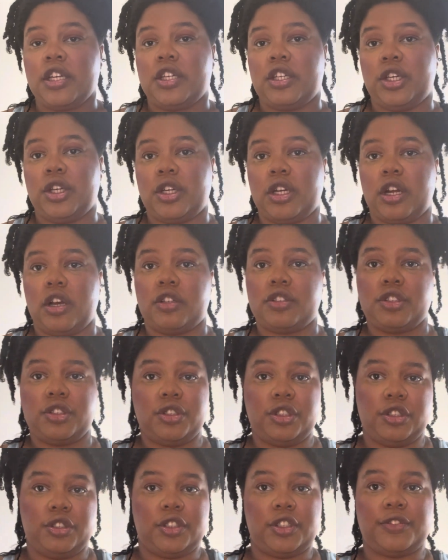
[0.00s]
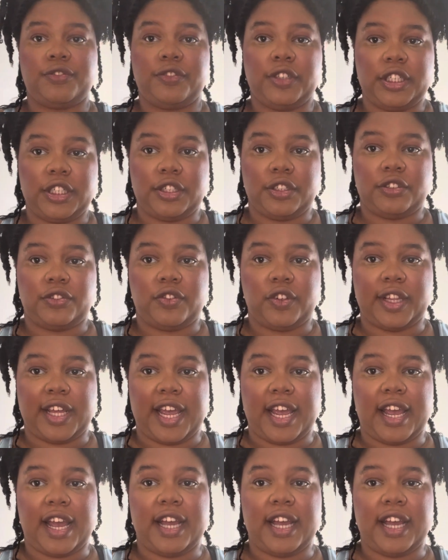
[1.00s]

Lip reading: You can also use your fingers for that.